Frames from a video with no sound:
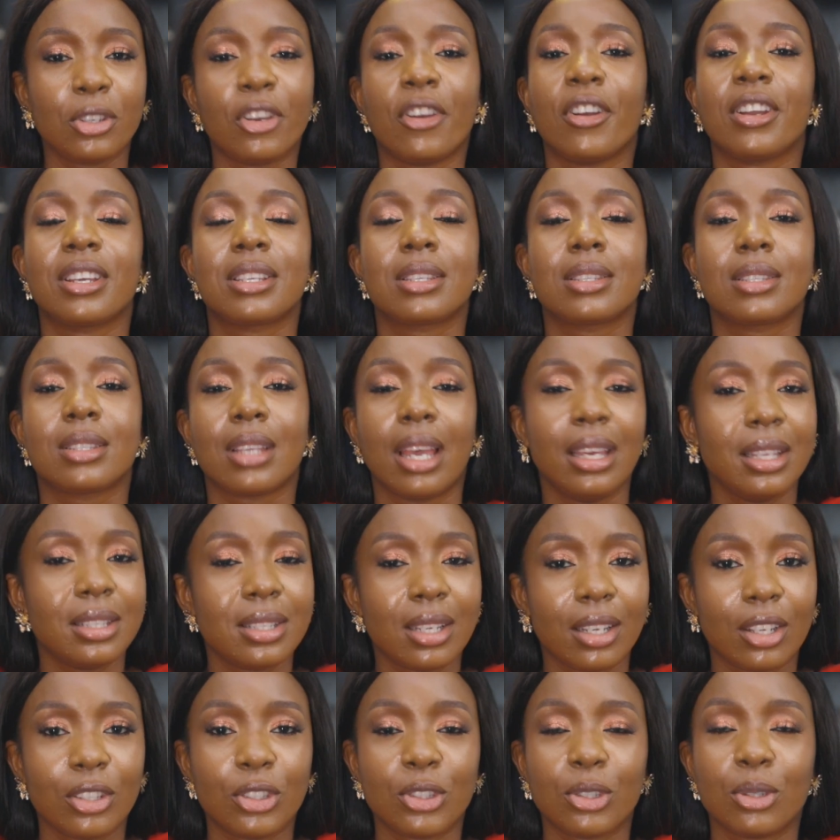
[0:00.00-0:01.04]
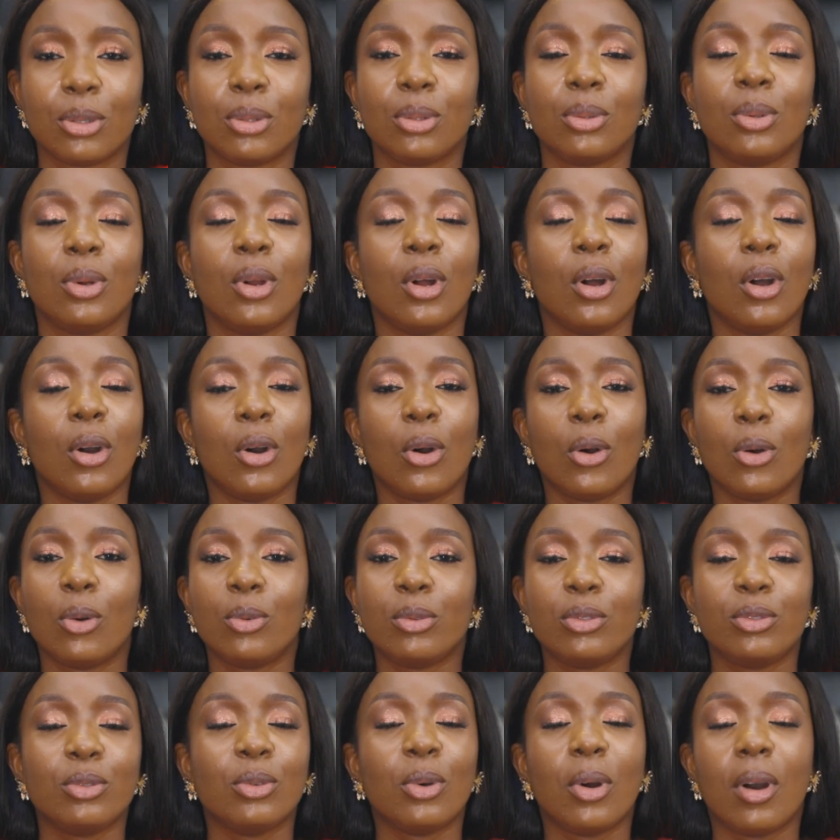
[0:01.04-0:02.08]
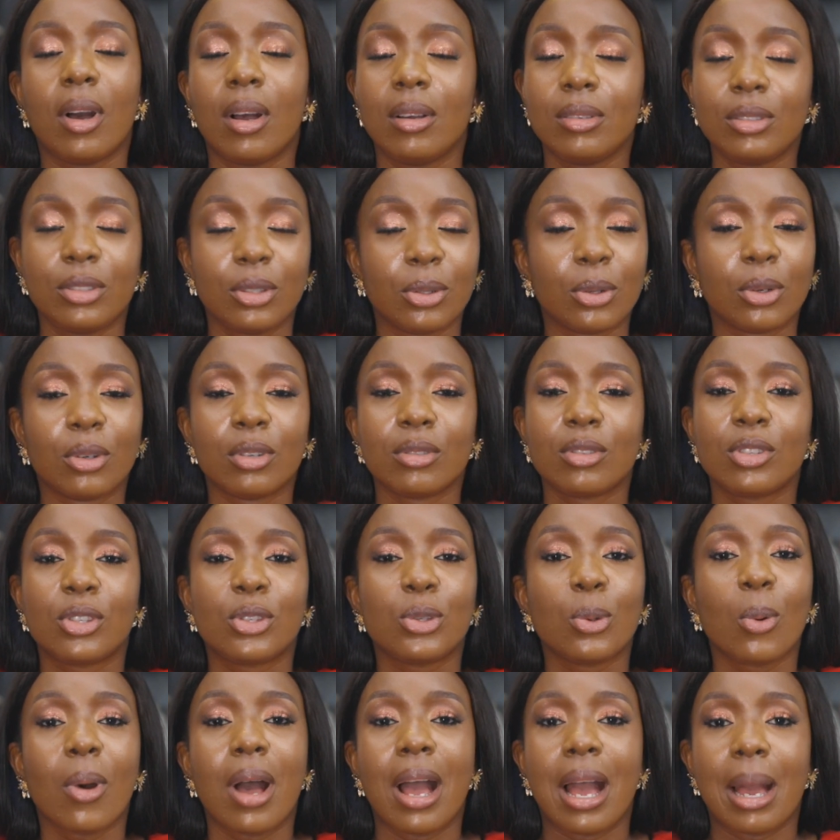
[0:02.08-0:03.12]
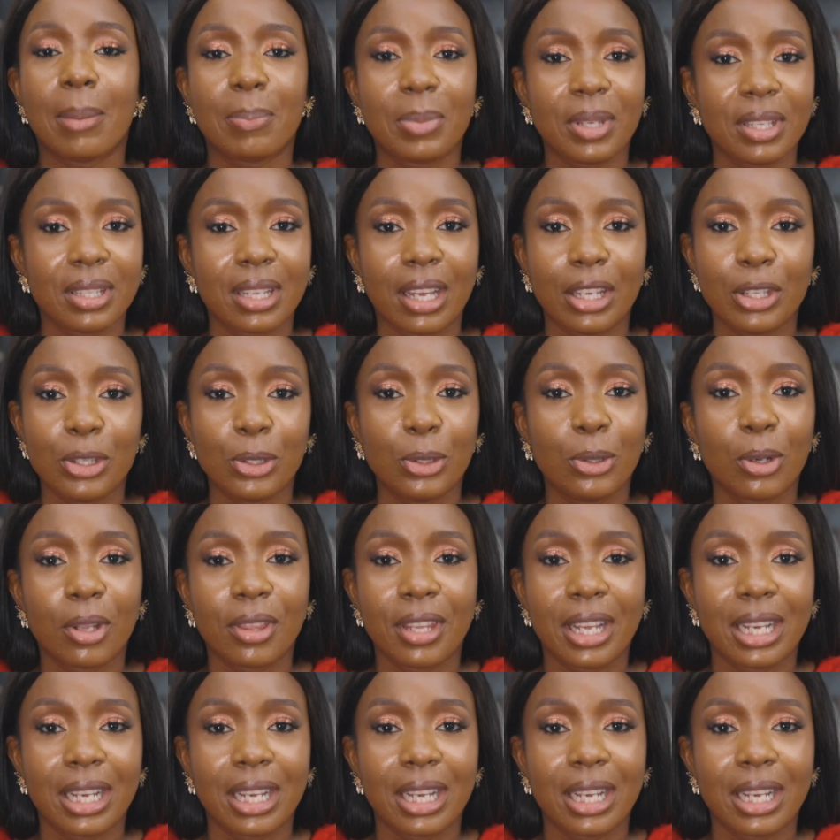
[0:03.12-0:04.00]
you're excited, you're so happy that you got